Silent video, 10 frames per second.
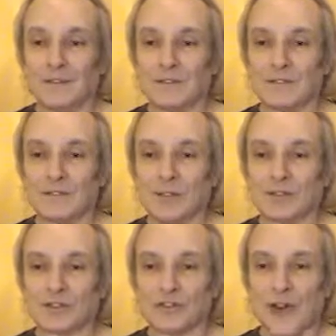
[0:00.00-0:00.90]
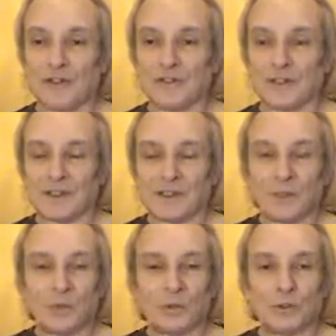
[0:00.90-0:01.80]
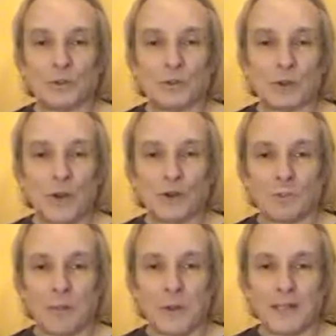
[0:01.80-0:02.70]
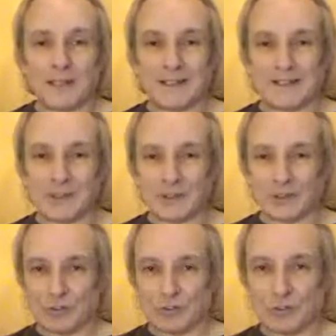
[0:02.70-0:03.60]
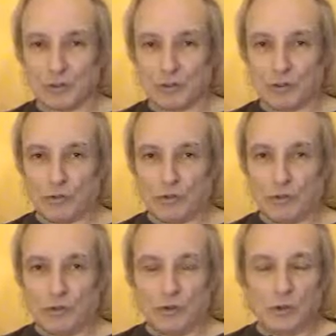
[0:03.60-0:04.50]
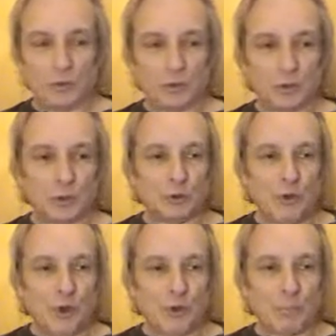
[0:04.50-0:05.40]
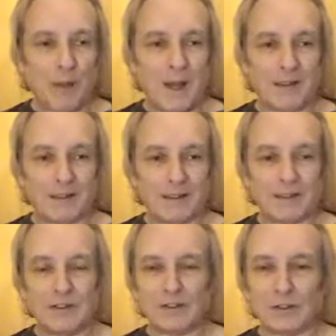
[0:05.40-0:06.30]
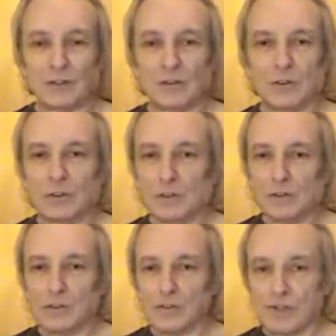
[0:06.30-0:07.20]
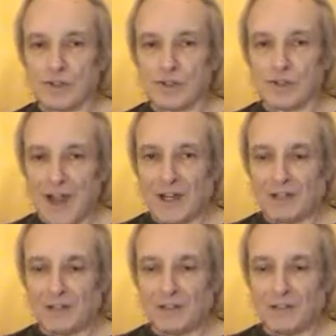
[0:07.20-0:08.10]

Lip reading: to functionality, we're no longer buying into control, we're no longer buying into desire,